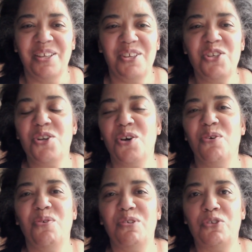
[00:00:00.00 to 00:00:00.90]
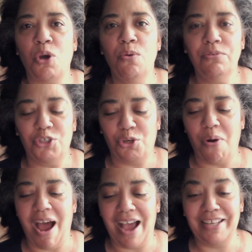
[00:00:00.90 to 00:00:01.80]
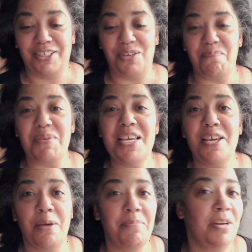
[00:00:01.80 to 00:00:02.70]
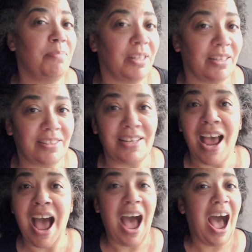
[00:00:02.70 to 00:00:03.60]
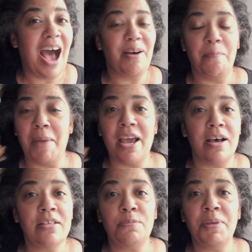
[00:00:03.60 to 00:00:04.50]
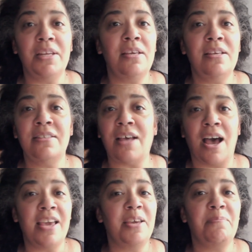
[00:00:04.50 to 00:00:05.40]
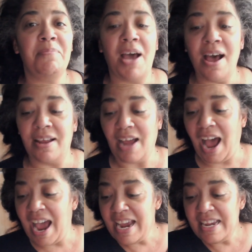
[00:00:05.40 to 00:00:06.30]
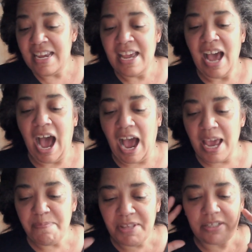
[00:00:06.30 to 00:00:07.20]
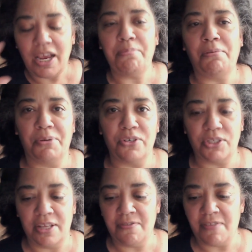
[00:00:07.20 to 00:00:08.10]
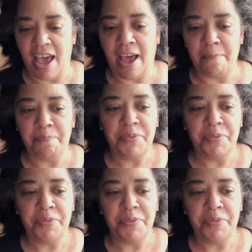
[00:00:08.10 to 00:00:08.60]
don't try to be a minimalist. My husband is, I am not. I'm the type of person that